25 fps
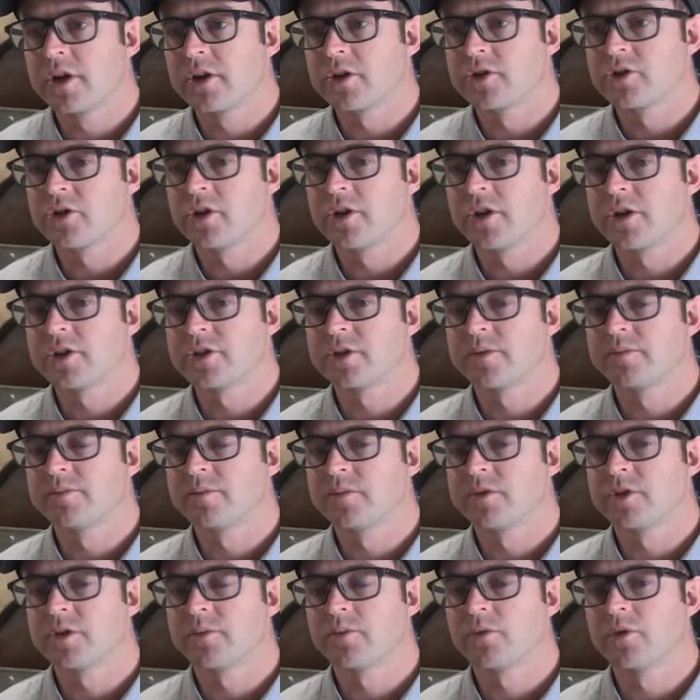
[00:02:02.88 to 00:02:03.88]
has shown us
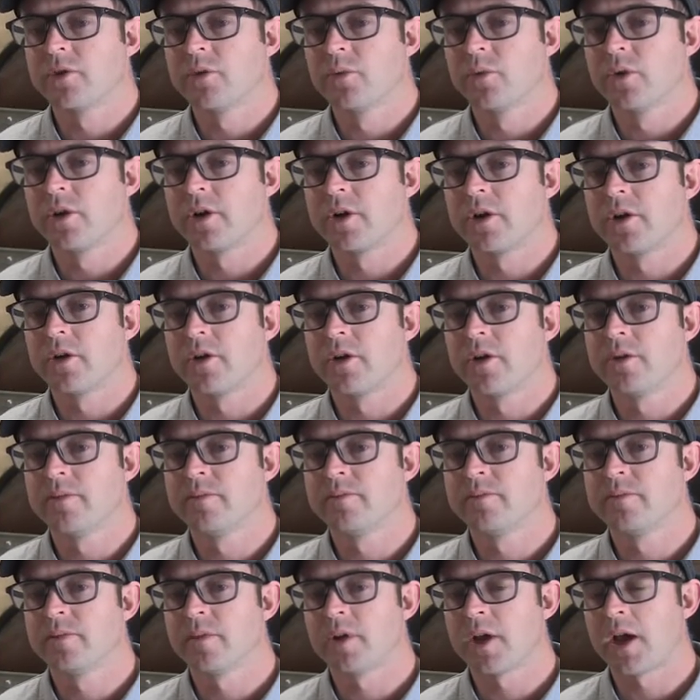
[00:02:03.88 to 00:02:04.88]
some good work at
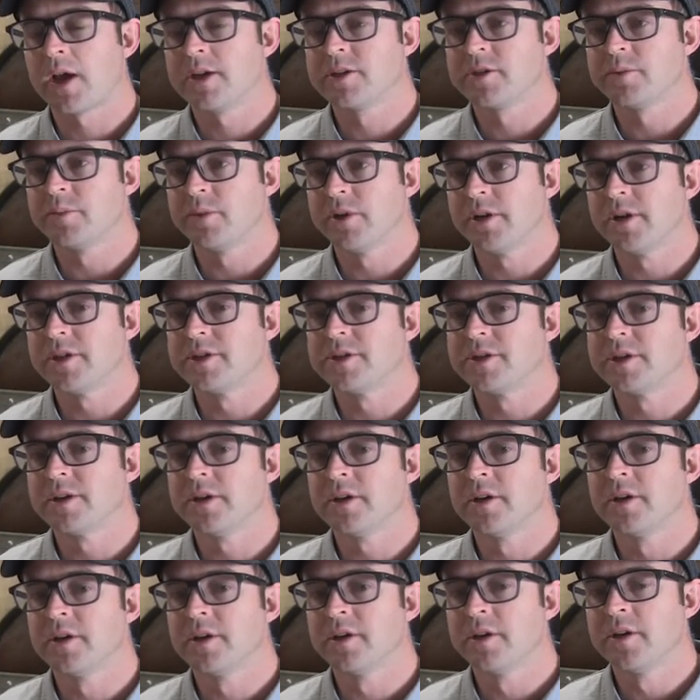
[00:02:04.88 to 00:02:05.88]
home, has
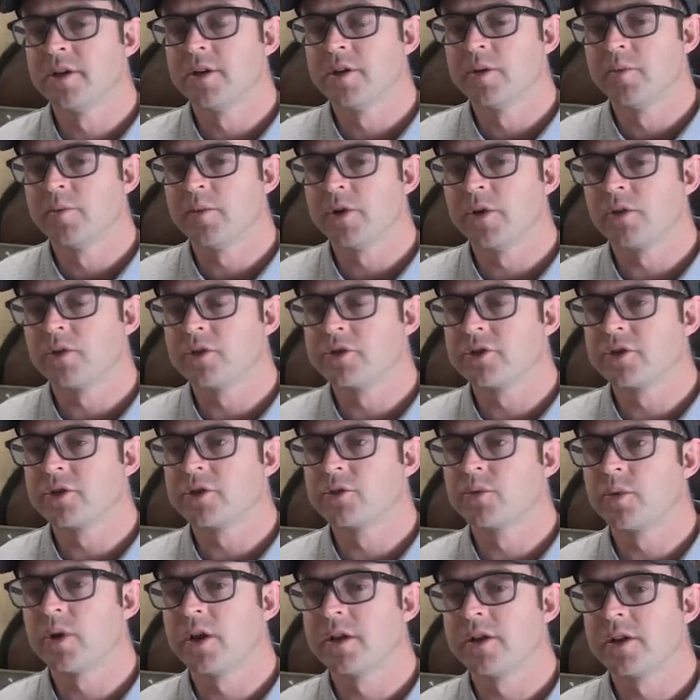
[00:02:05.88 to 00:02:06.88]
ability, but also
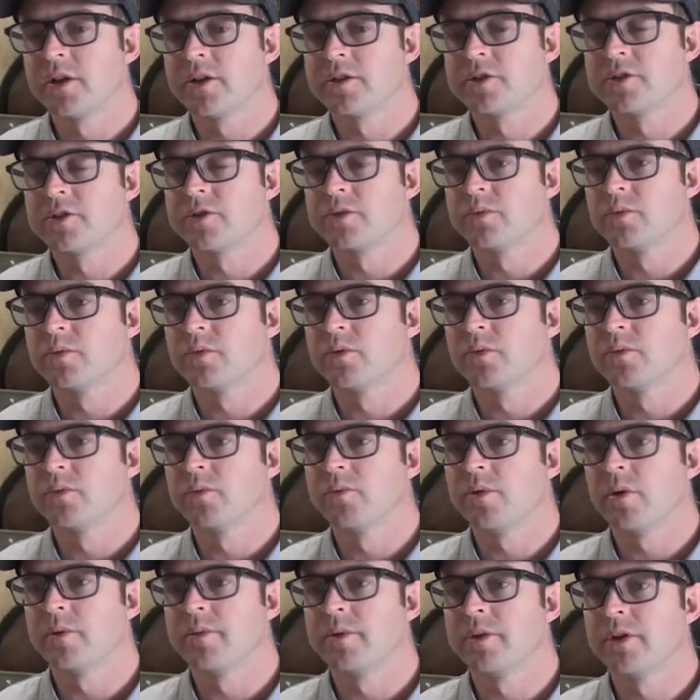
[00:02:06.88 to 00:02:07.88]
is one that will
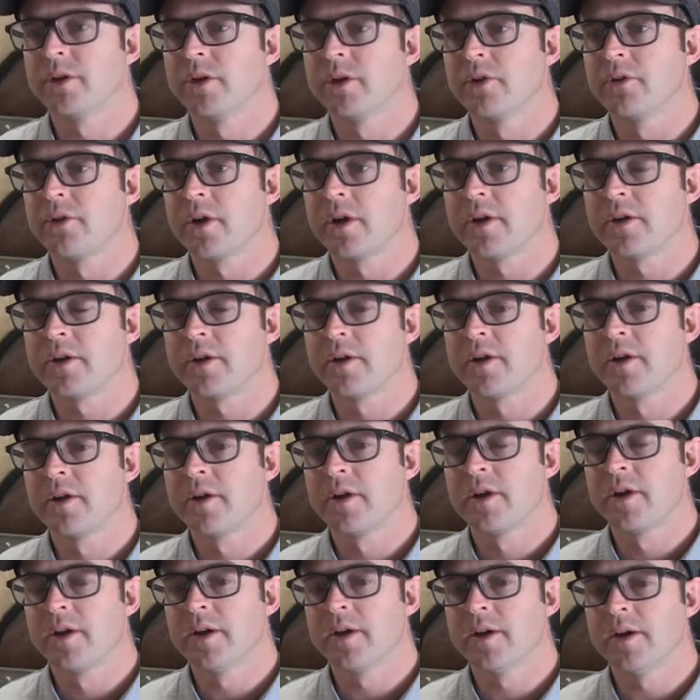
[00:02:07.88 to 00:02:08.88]
probably need a run
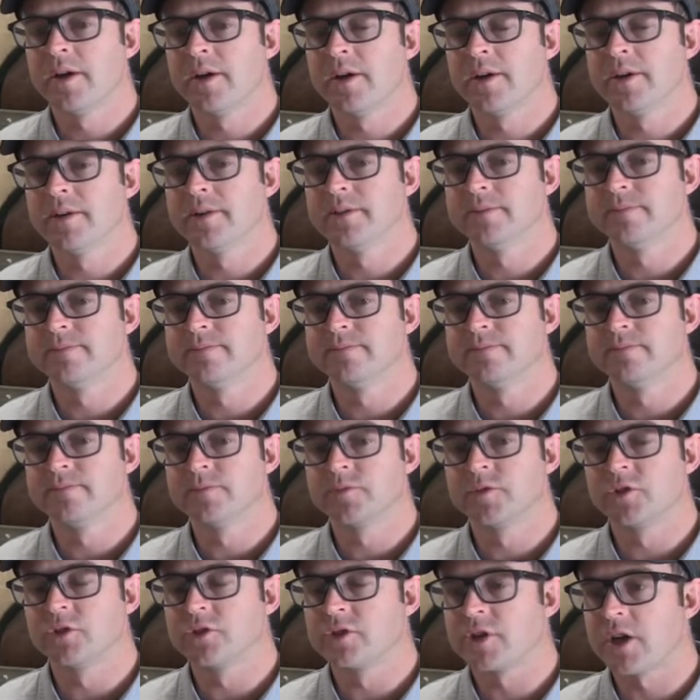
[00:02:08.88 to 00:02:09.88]

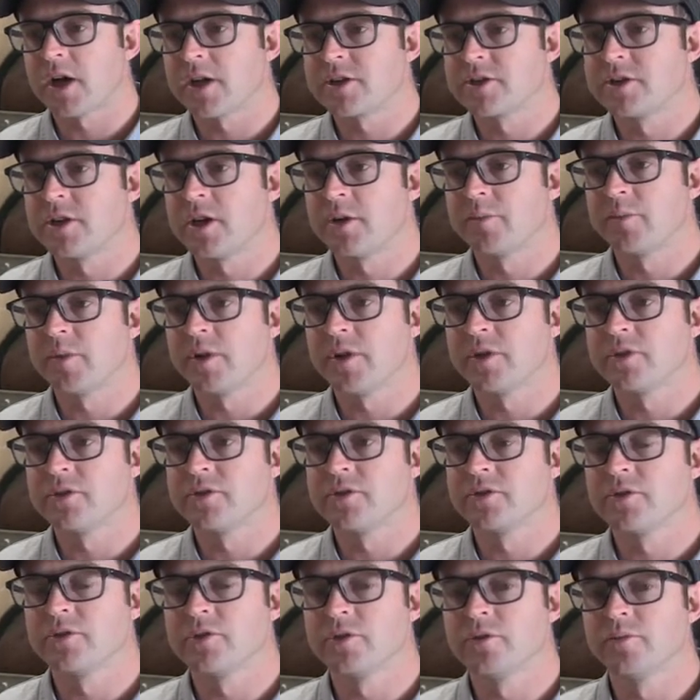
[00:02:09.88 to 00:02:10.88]
to tighten up and
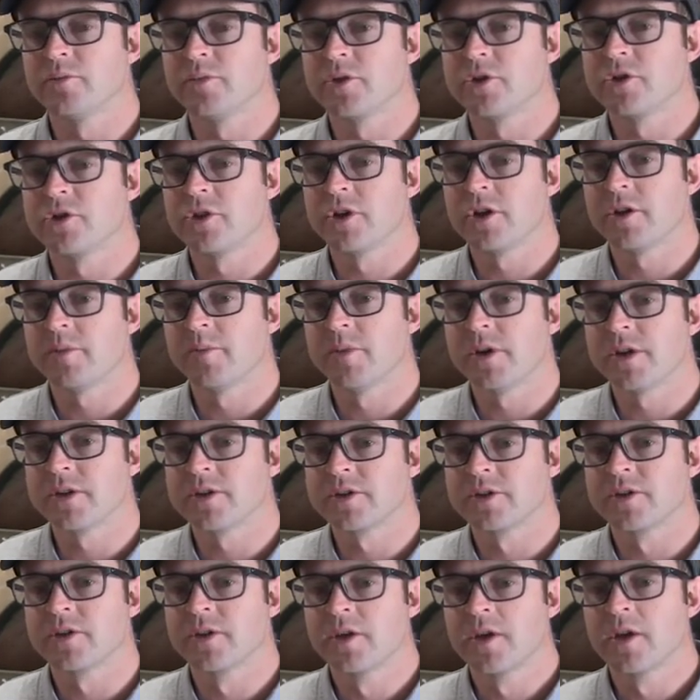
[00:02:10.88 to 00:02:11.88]
to mature.
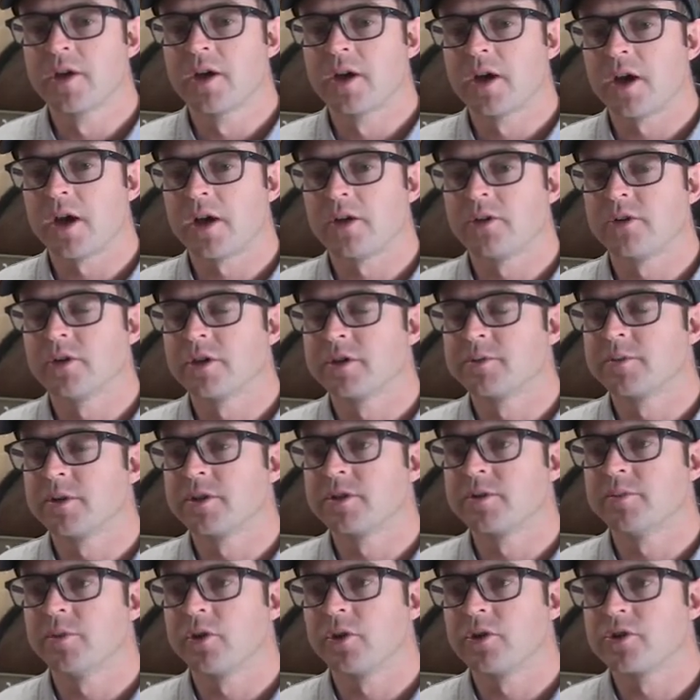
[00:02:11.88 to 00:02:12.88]
But I do
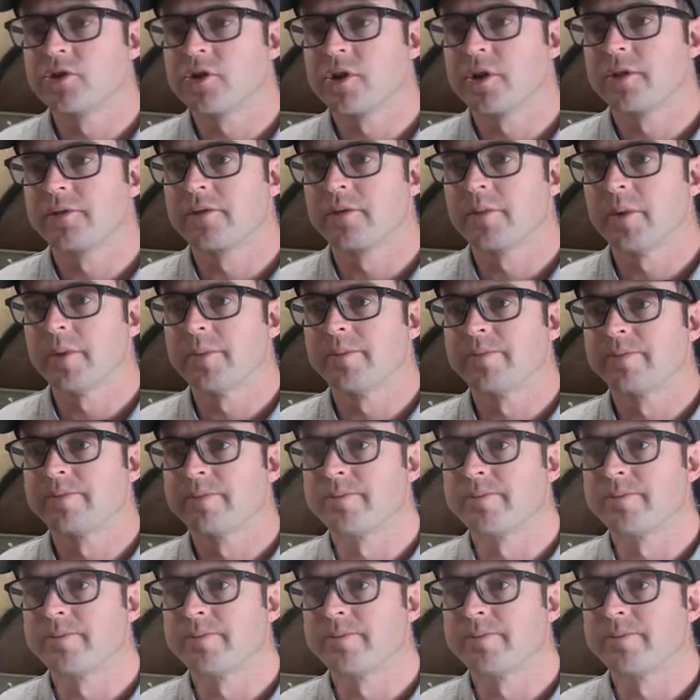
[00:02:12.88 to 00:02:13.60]
expect a bold showing from him.